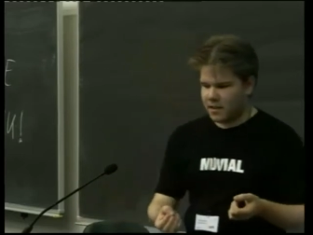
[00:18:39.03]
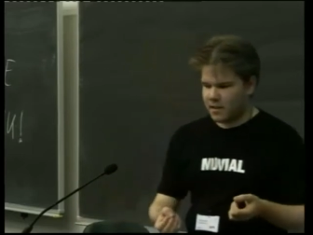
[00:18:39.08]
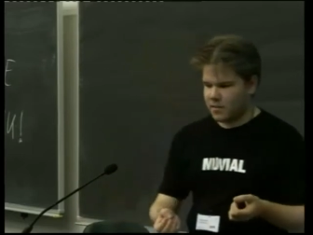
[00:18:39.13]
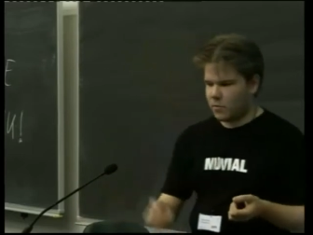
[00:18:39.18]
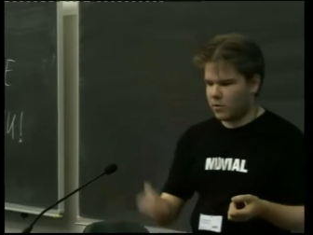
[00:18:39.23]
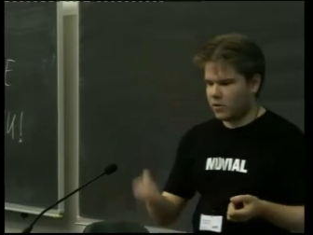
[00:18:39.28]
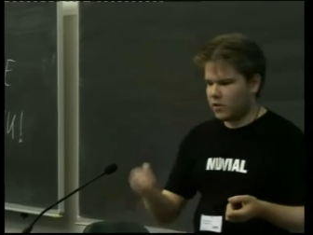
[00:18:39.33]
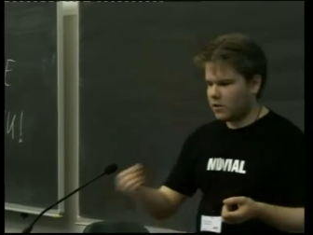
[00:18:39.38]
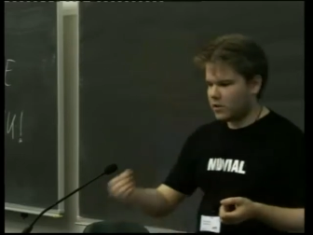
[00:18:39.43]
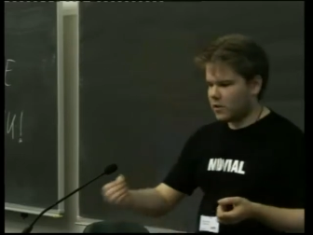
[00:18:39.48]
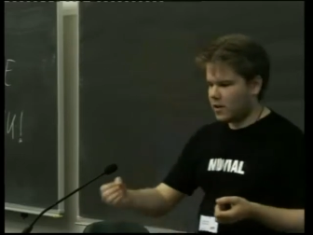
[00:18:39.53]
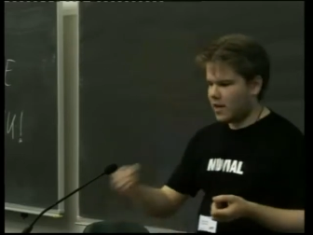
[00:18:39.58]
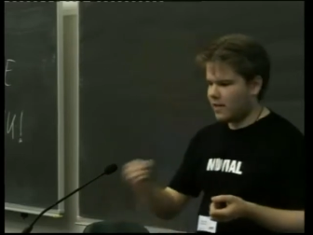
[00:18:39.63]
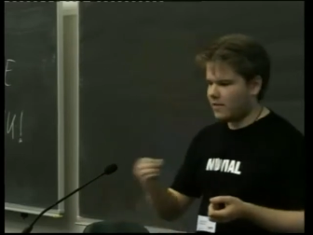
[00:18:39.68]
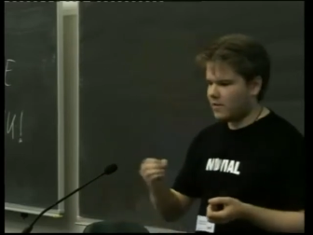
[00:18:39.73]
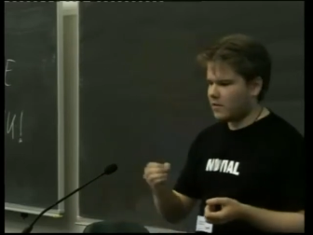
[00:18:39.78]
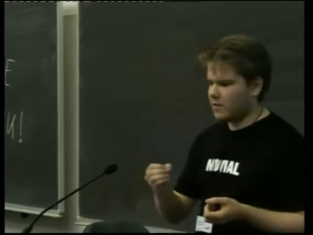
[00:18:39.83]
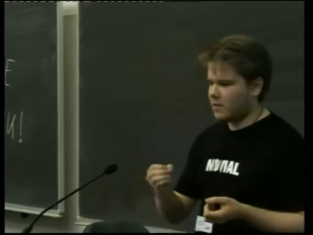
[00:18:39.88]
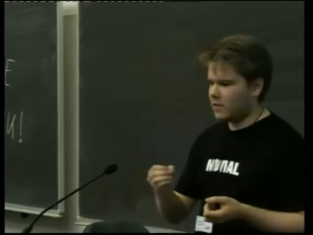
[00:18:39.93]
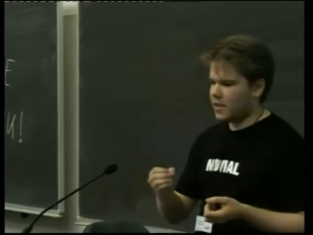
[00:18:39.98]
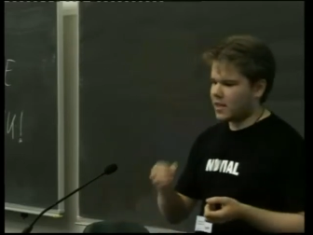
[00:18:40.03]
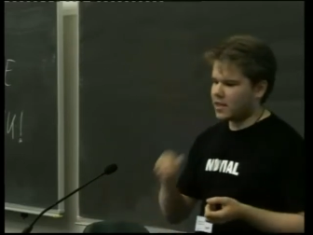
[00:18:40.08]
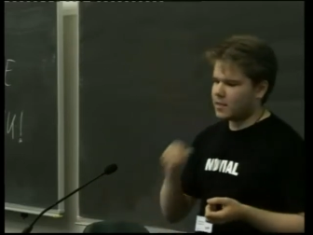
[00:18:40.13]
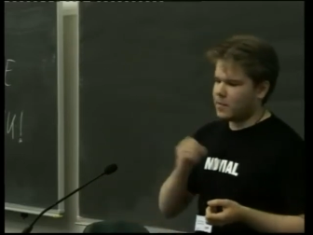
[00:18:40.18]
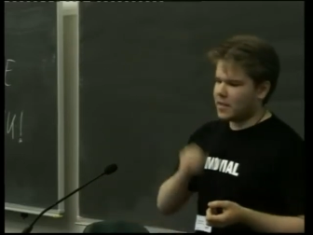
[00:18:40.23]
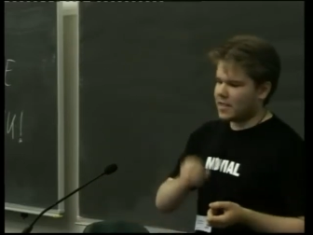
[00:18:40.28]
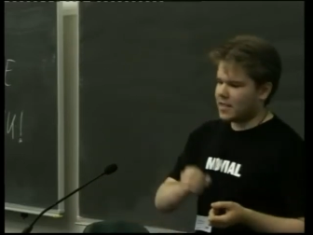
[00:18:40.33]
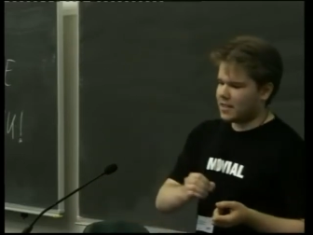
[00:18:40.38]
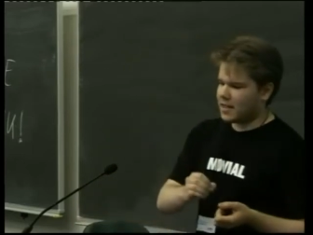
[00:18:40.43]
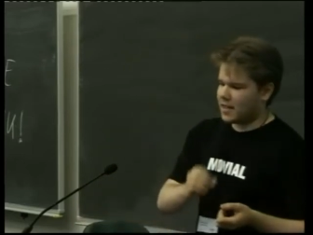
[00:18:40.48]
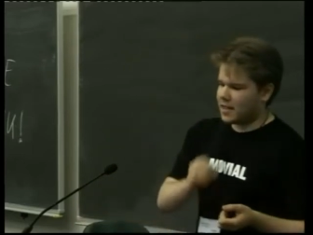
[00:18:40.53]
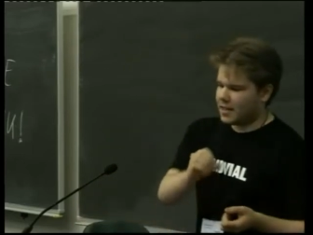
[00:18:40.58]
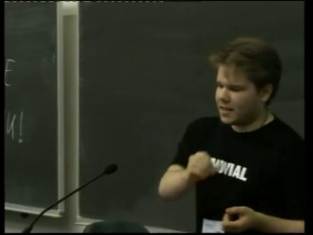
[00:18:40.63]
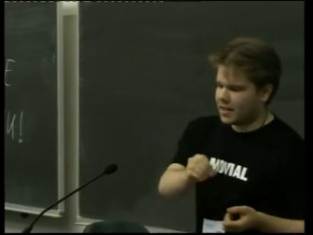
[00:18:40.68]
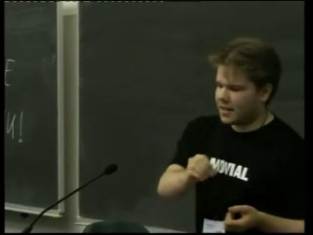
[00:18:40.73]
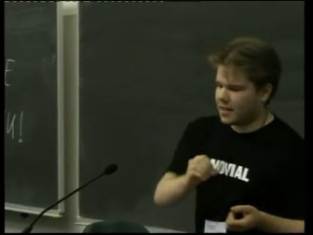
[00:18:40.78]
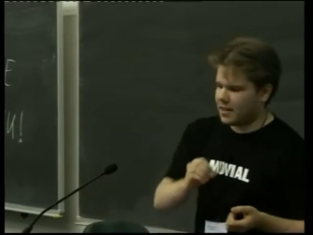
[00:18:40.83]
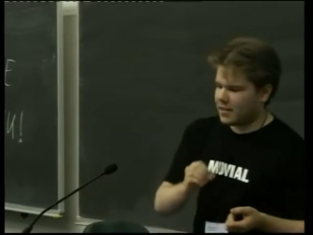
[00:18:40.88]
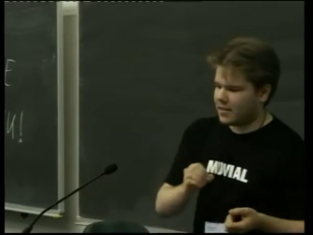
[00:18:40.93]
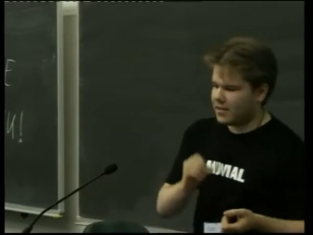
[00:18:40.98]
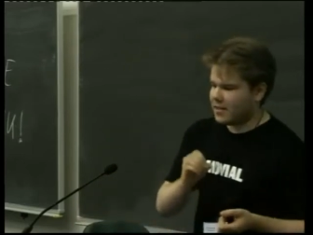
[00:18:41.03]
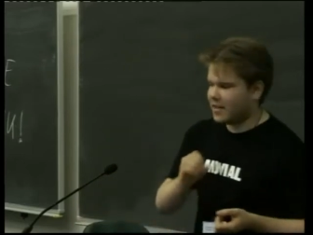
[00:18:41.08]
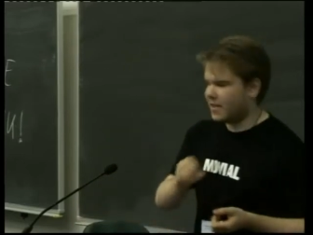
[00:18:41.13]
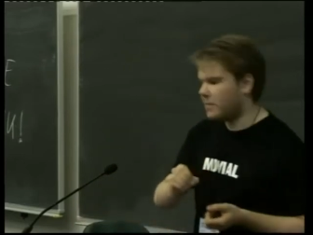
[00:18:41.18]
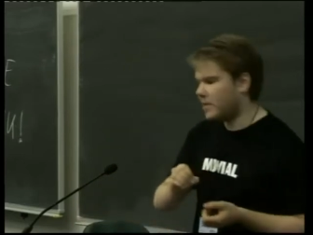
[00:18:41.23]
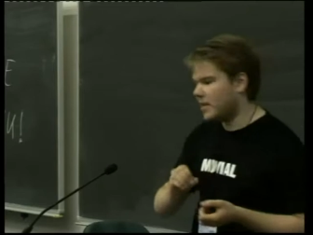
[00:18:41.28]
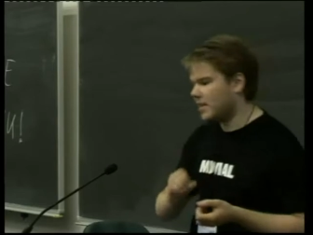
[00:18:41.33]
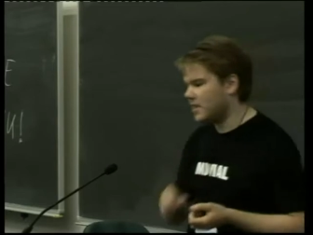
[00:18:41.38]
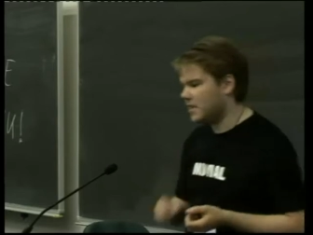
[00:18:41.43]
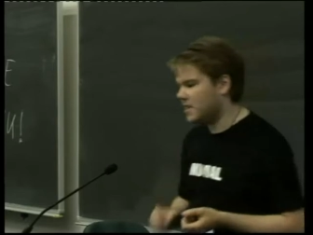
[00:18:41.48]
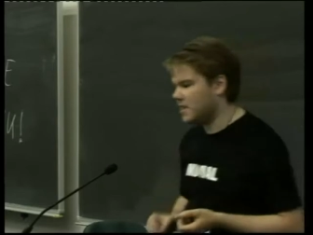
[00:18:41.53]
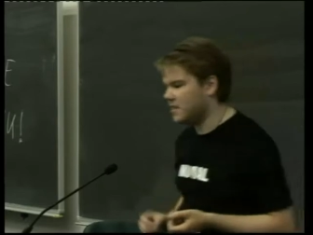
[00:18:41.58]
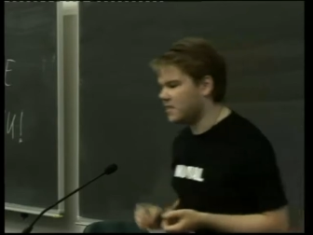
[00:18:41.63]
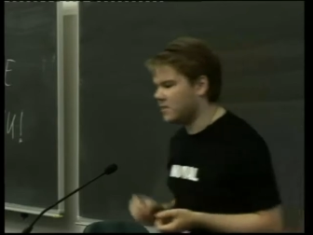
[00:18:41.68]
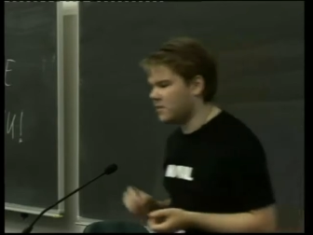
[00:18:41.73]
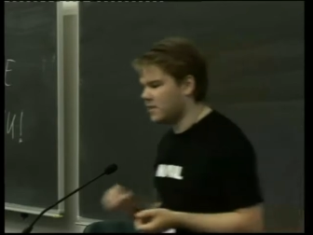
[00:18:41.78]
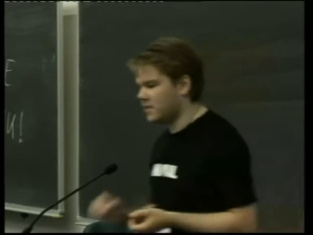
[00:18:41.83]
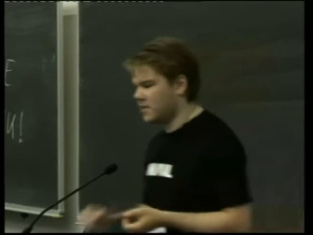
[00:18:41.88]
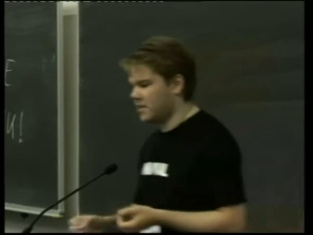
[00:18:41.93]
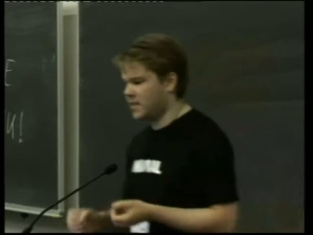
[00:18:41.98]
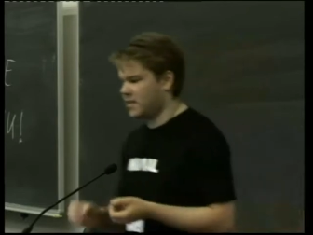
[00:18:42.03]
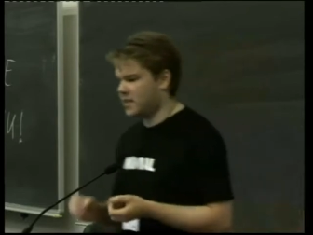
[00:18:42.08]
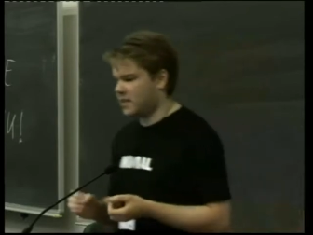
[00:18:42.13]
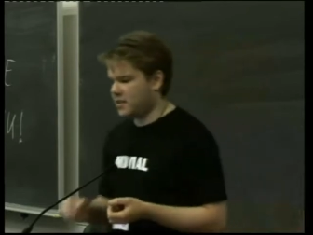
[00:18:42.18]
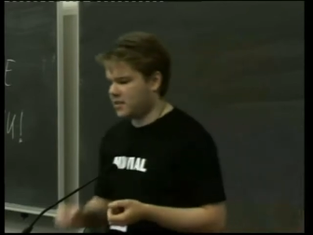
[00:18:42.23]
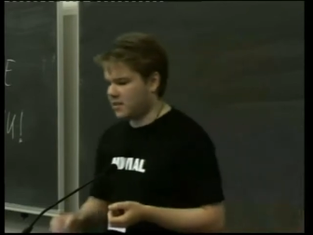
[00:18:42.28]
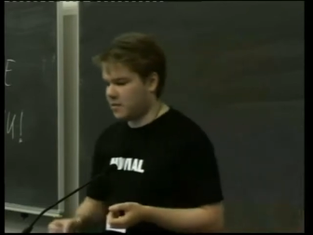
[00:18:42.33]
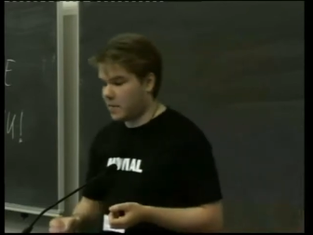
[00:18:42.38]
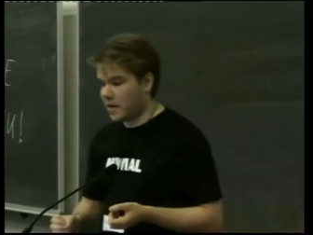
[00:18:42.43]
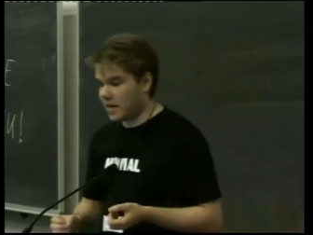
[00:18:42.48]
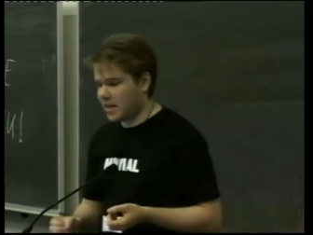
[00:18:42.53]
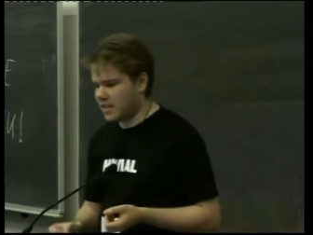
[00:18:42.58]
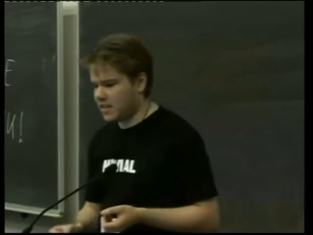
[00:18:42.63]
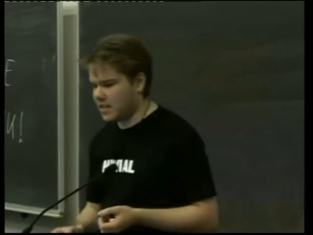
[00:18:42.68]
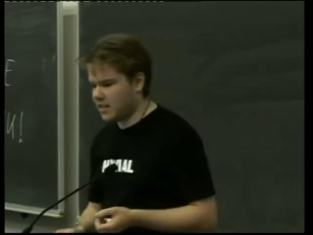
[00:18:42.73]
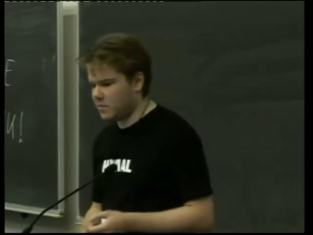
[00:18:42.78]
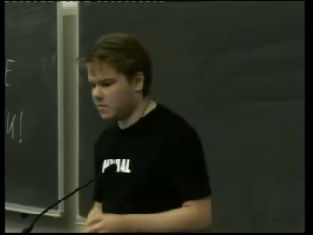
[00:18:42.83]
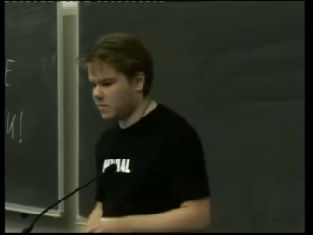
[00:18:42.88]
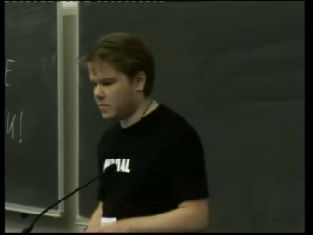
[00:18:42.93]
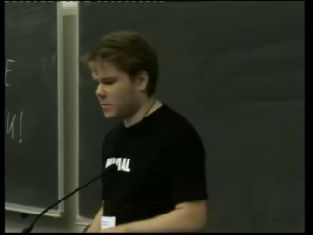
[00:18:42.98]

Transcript: would also have to explicitly declare their dependencies to essential packages,